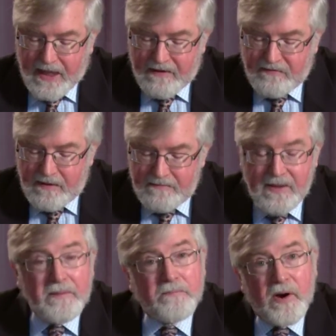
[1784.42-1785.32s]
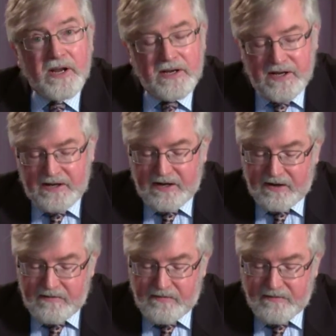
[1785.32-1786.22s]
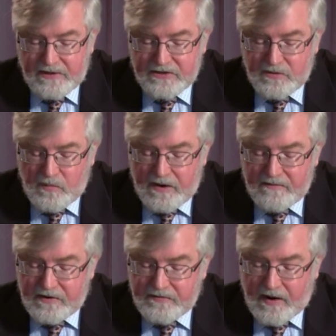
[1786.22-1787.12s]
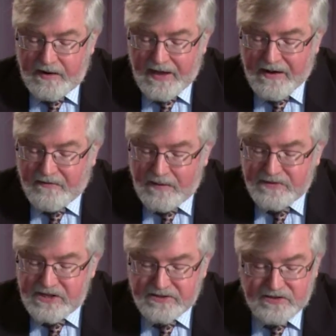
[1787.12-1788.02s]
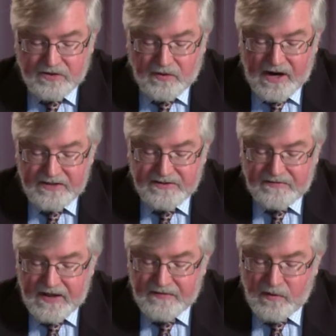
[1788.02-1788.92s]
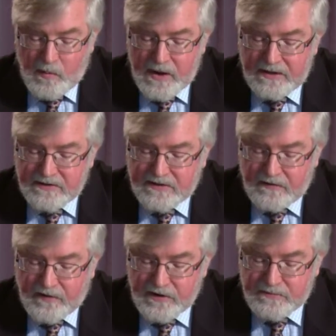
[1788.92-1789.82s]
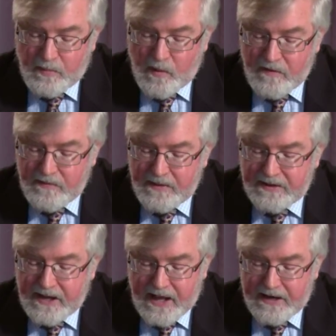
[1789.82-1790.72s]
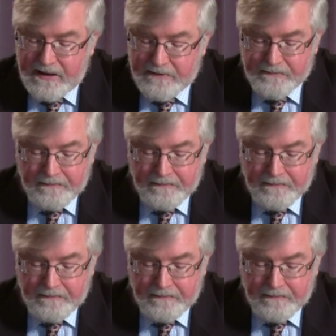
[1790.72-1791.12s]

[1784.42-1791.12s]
and from, and breaking in here, Revelation 1 and verse 5, and from Jesus Christ, the faithful witness, the firstborn from the dead,